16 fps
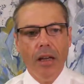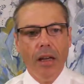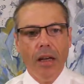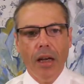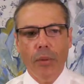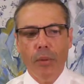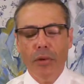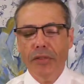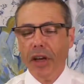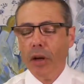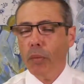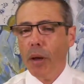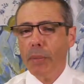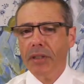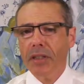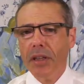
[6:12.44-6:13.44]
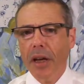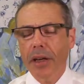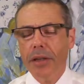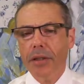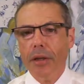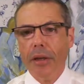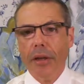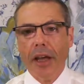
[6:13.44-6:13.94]
We've got a
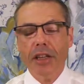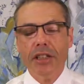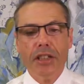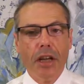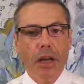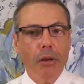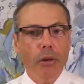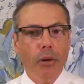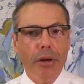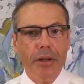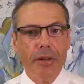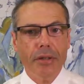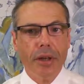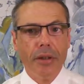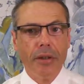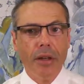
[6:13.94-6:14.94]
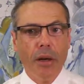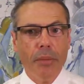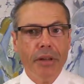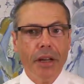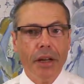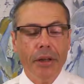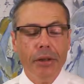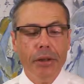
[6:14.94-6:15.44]
website,
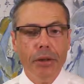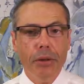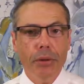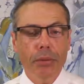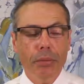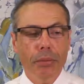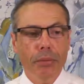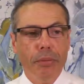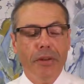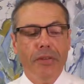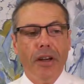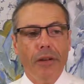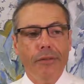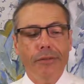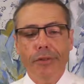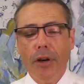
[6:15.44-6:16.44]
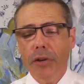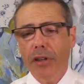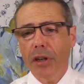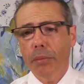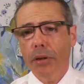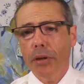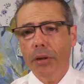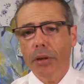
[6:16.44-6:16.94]
hcalawyers.com.au. We've got phone
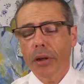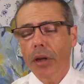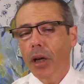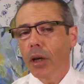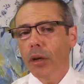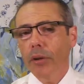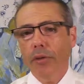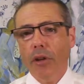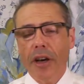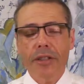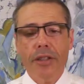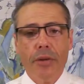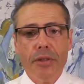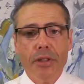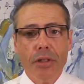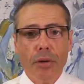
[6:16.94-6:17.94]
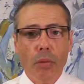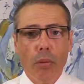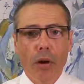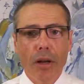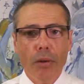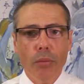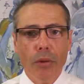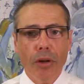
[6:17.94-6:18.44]
number,
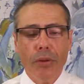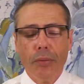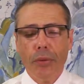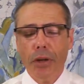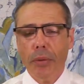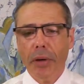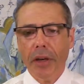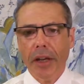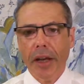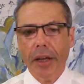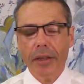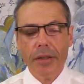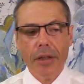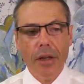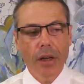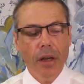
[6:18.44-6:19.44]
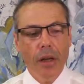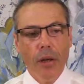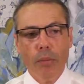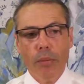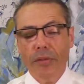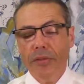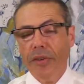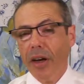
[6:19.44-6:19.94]
9001-1318.
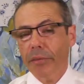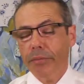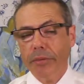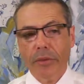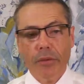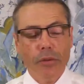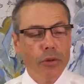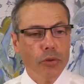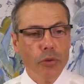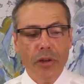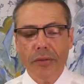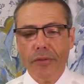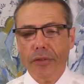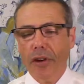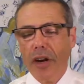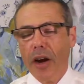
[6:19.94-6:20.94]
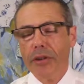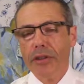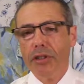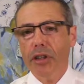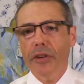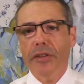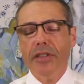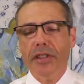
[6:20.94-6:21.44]
We've got 24-hour
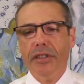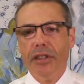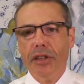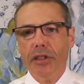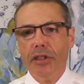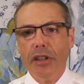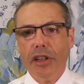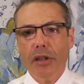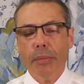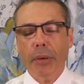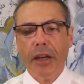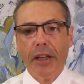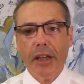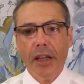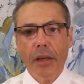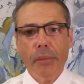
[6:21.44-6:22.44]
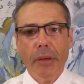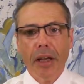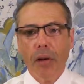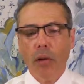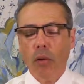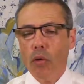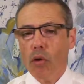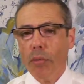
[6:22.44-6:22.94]
service, essentially either by
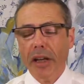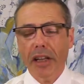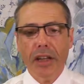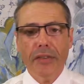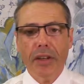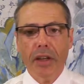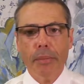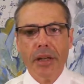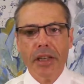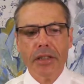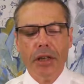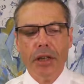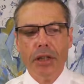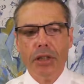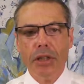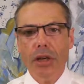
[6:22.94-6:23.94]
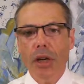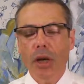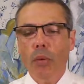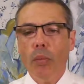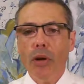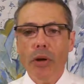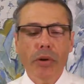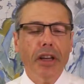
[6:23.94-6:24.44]
email or by leaving a message.
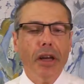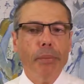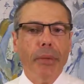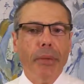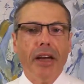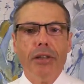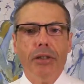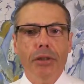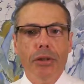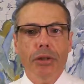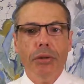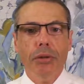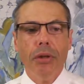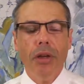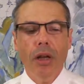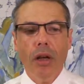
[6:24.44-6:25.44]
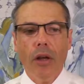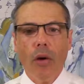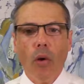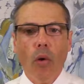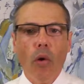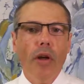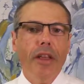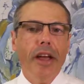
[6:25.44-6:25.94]
We will get back to you.
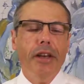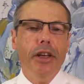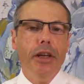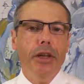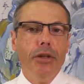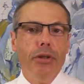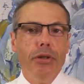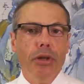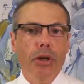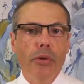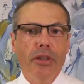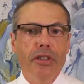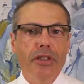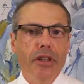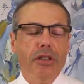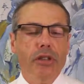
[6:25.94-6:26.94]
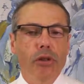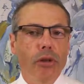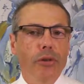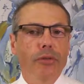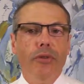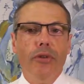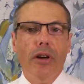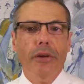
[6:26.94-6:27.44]
All they need to do is just
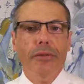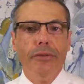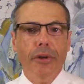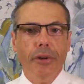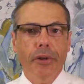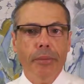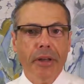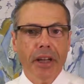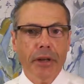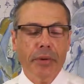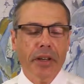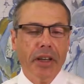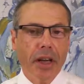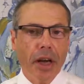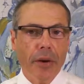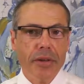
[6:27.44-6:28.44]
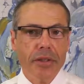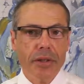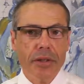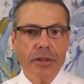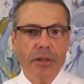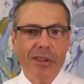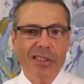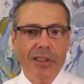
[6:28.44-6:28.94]
look for our firm, Henry Karras &
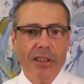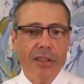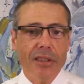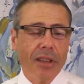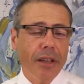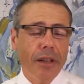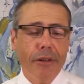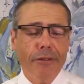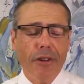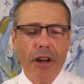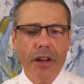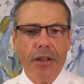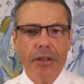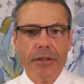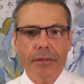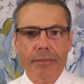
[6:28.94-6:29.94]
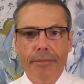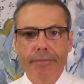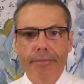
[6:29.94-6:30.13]
Associates, and they'll find us.